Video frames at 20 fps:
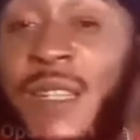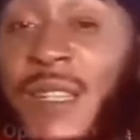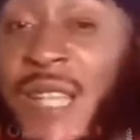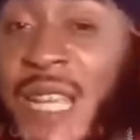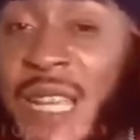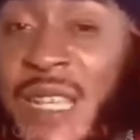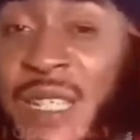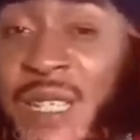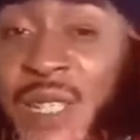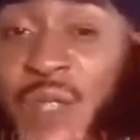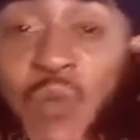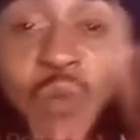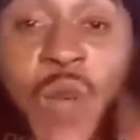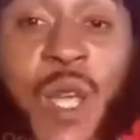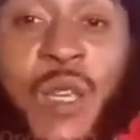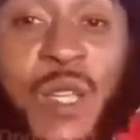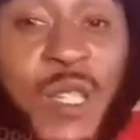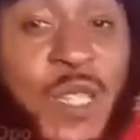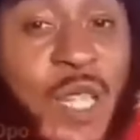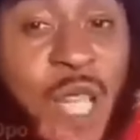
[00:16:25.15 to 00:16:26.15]
This
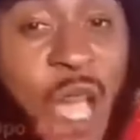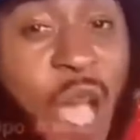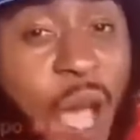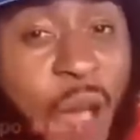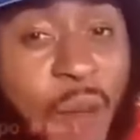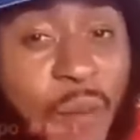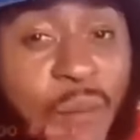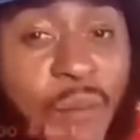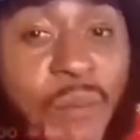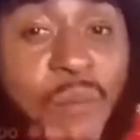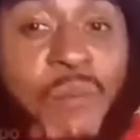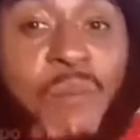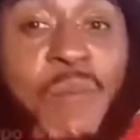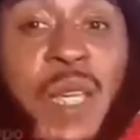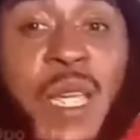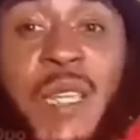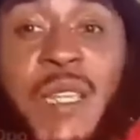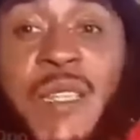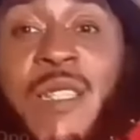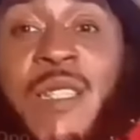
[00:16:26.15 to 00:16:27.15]
where you see happen,
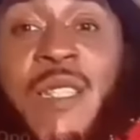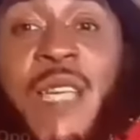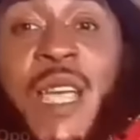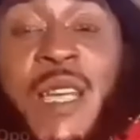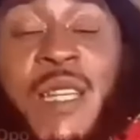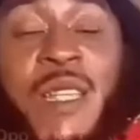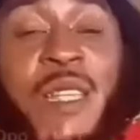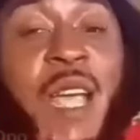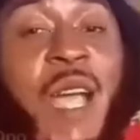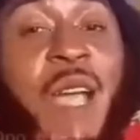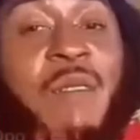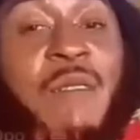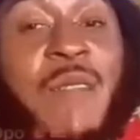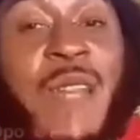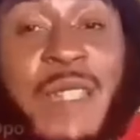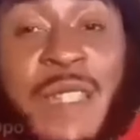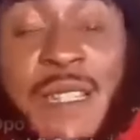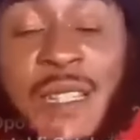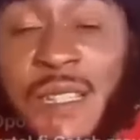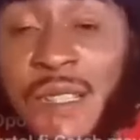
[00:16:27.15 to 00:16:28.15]
me say it
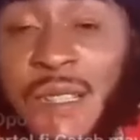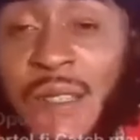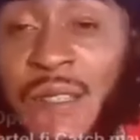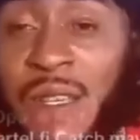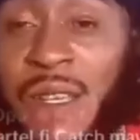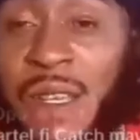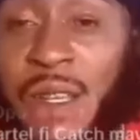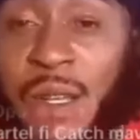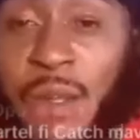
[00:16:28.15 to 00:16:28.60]
already.